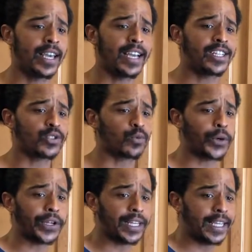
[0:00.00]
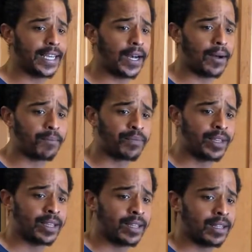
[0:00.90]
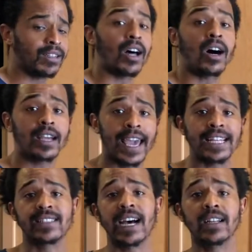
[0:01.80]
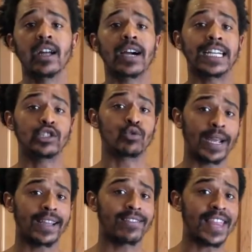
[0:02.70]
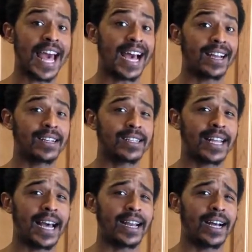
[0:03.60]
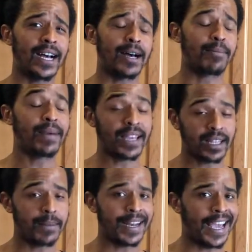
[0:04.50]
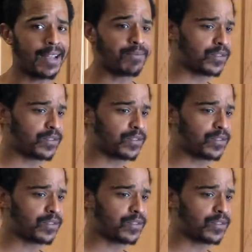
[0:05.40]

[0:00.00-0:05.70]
It just really elongates how long I drink that pink lemonade.